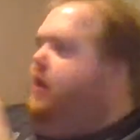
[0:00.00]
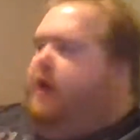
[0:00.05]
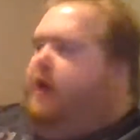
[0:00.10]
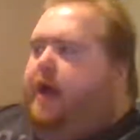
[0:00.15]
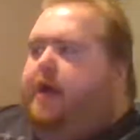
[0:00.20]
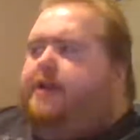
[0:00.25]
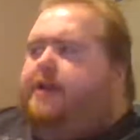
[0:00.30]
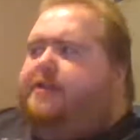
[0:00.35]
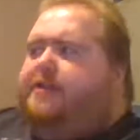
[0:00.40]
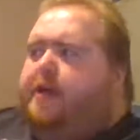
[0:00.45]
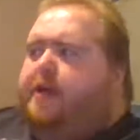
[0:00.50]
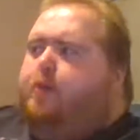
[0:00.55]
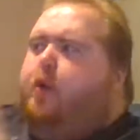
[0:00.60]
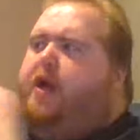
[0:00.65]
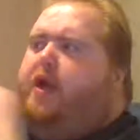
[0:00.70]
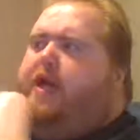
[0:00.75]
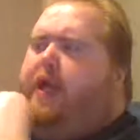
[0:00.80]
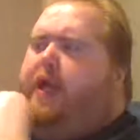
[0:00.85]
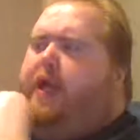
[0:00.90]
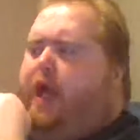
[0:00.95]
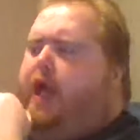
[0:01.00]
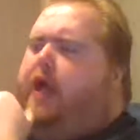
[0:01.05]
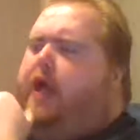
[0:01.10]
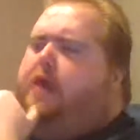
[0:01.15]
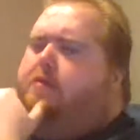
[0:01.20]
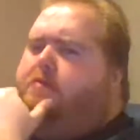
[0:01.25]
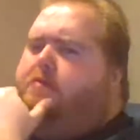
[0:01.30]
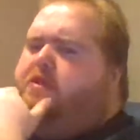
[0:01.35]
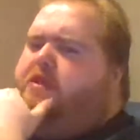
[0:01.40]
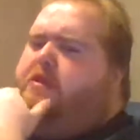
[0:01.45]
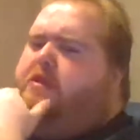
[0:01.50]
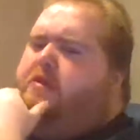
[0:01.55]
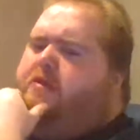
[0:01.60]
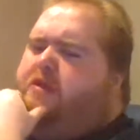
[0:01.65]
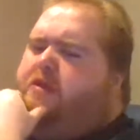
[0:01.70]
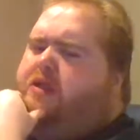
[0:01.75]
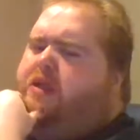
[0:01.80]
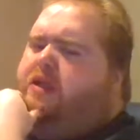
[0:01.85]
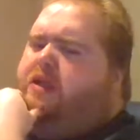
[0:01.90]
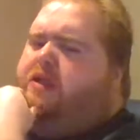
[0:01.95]
and somewhat games in a
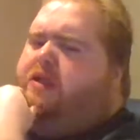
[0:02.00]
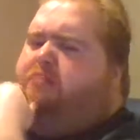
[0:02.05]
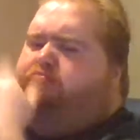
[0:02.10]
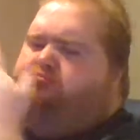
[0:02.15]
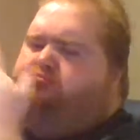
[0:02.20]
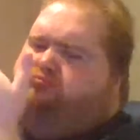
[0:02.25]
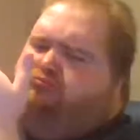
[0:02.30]
way.